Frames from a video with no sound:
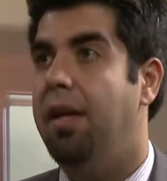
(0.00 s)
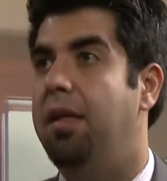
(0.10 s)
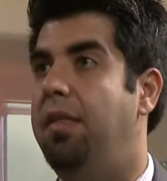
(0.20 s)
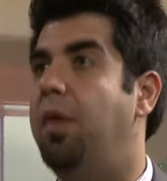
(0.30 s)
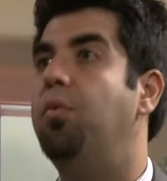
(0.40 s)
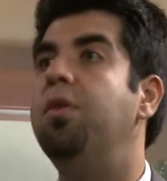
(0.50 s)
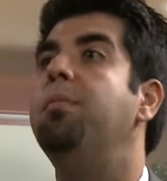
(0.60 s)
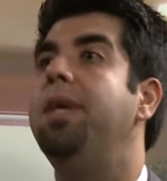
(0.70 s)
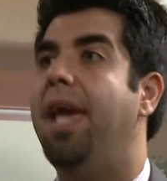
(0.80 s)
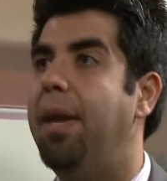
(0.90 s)
they wouldn't
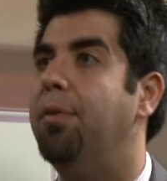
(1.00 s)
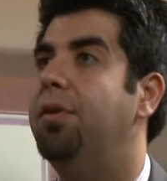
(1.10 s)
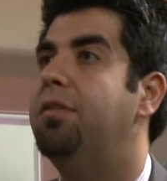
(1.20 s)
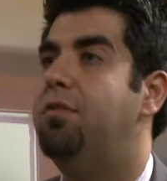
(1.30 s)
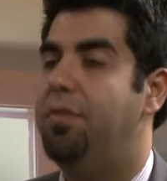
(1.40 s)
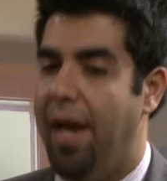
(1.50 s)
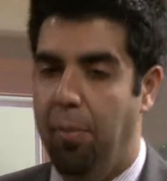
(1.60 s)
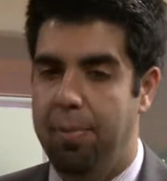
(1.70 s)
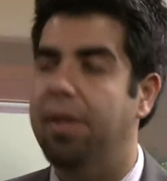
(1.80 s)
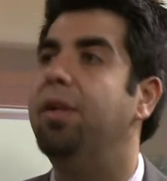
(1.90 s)
be able to now
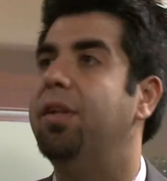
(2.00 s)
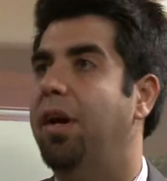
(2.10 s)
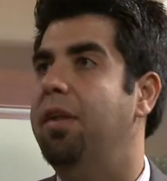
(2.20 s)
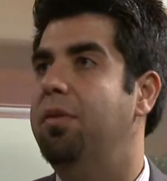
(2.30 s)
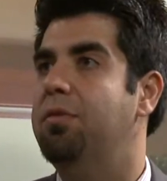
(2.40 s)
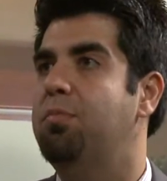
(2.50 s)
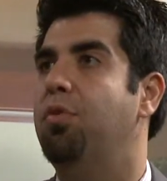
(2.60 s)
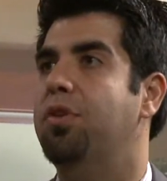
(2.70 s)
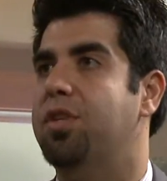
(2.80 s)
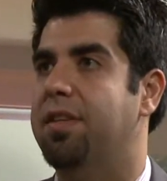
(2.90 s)
build on those
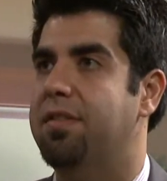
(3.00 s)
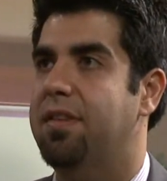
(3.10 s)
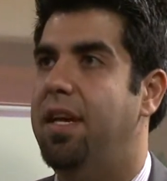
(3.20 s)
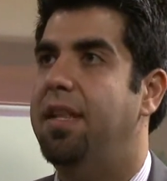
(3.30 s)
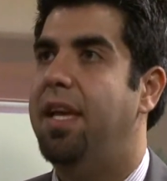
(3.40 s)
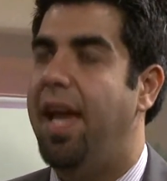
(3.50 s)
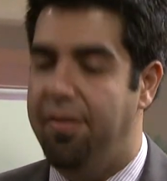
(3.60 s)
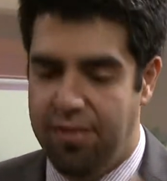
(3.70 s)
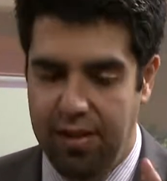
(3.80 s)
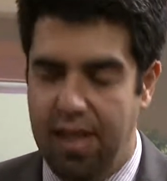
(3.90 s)
portions. They'd
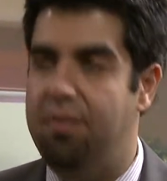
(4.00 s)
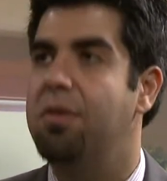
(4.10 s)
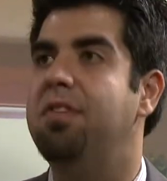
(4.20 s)
have to leave those